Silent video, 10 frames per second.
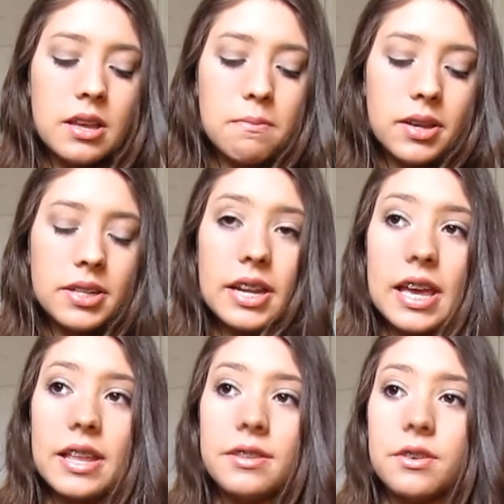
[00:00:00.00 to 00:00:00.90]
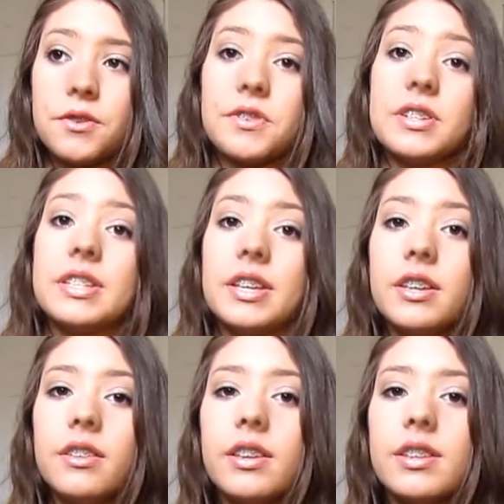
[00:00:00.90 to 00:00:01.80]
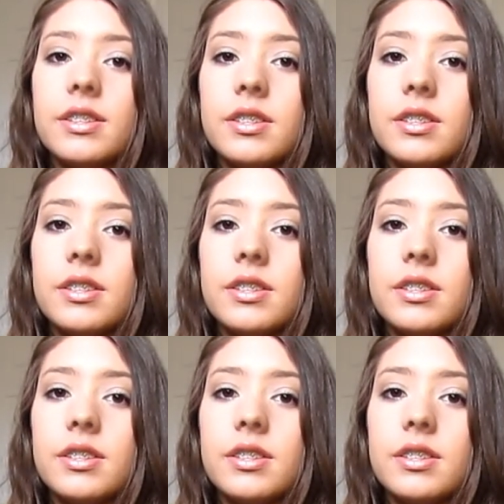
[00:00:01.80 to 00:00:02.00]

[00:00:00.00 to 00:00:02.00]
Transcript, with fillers: my dead ends are ridiculous.